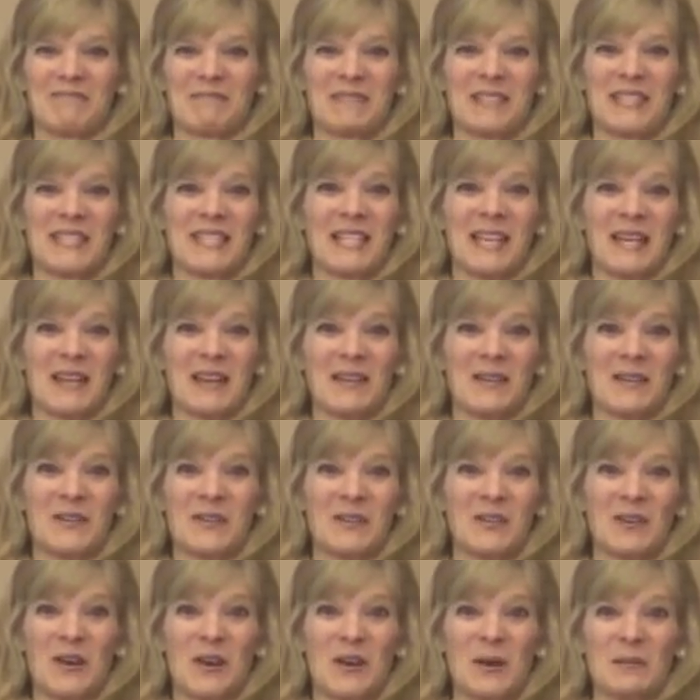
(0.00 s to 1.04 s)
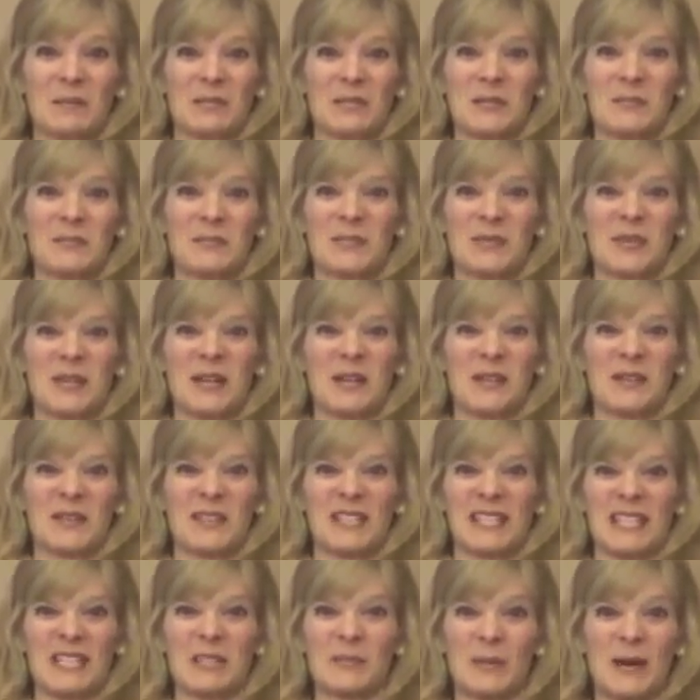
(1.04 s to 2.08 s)
skin on your arms
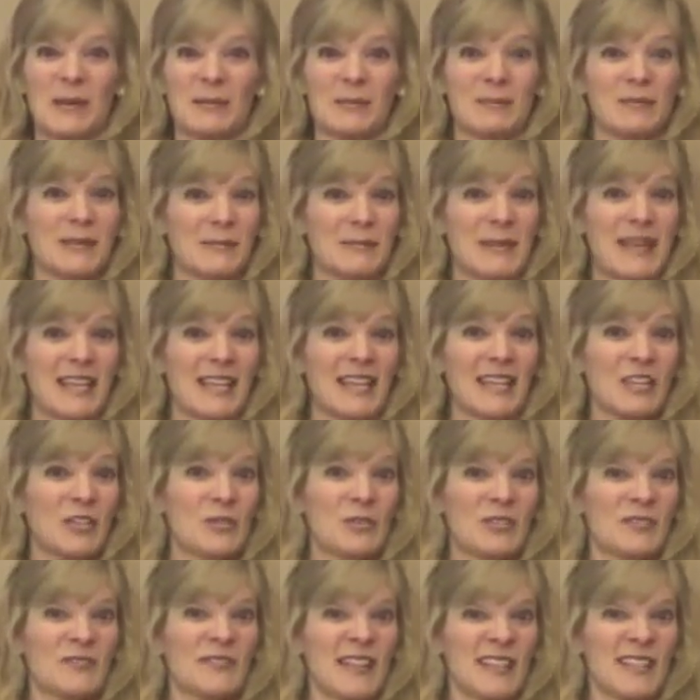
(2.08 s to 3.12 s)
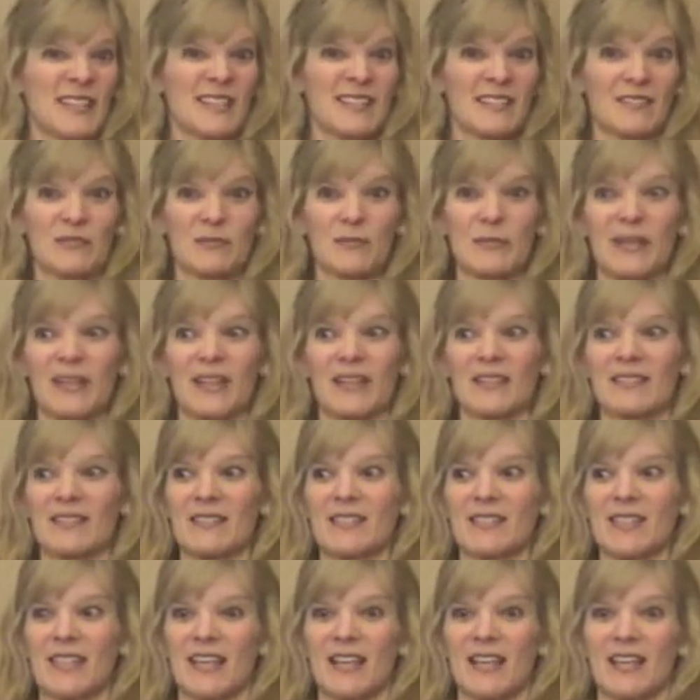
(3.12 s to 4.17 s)
prickle, and it's probably making you defensive
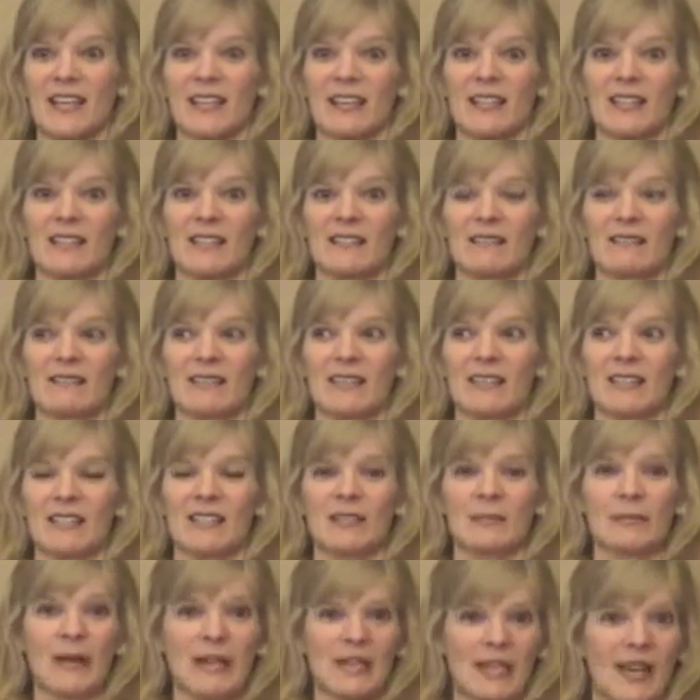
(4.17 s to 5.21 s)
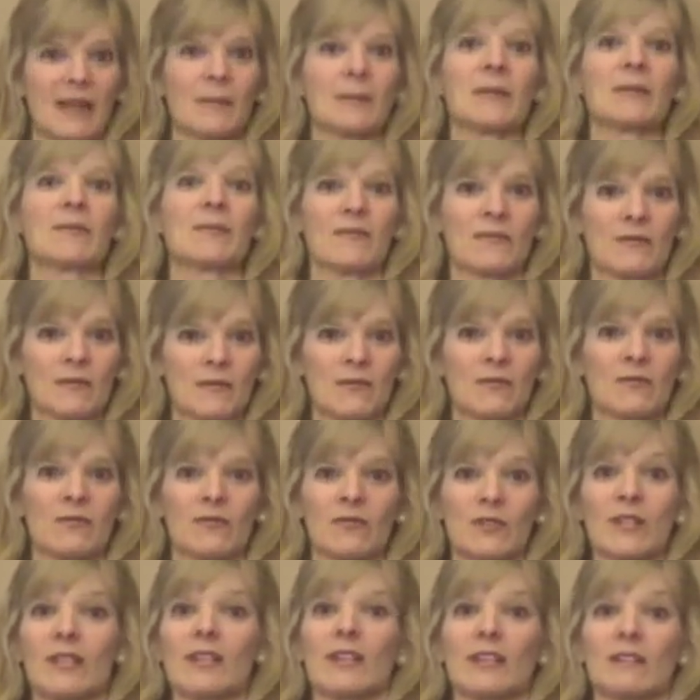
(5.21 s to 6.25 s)
because you might not be
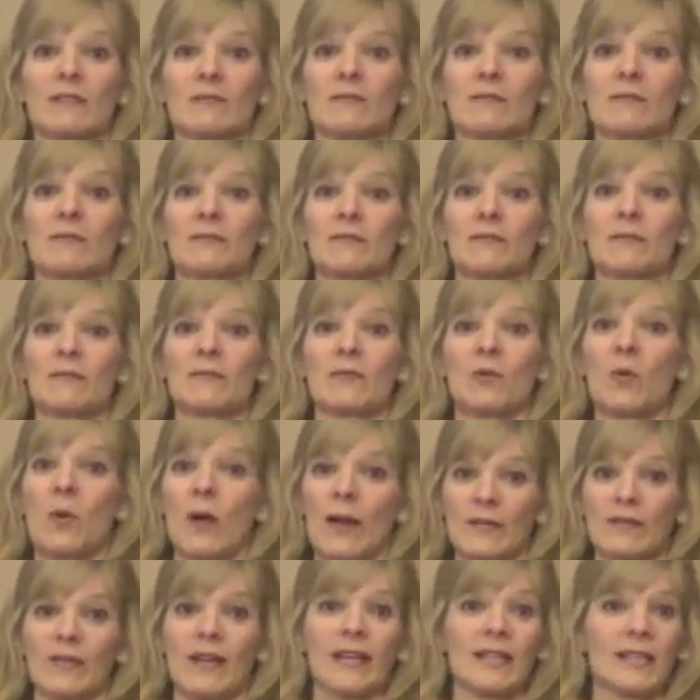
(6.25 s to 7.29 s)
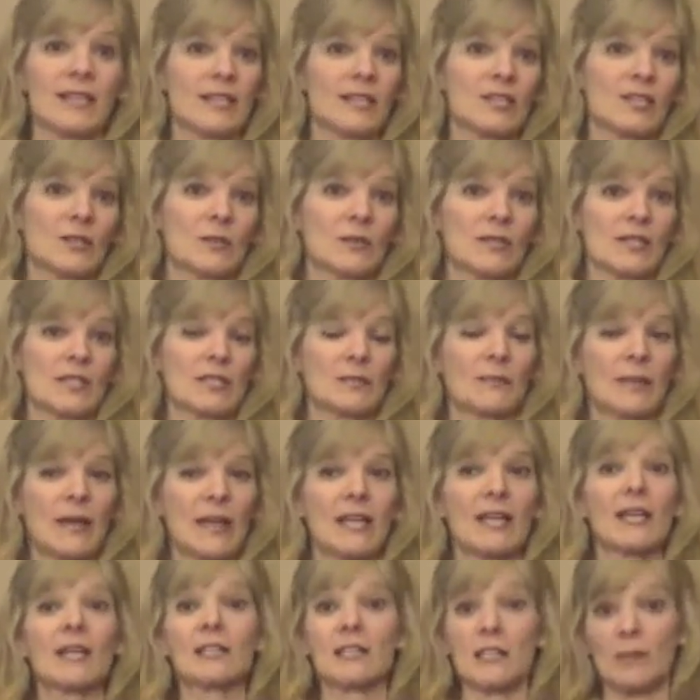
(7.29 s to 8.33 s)
really quite ready to do this,
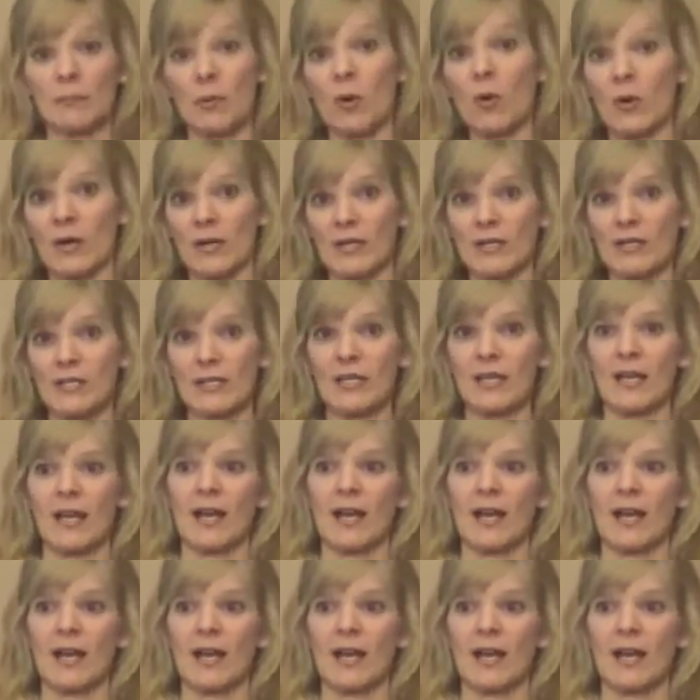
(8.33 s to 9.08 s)
but it's important.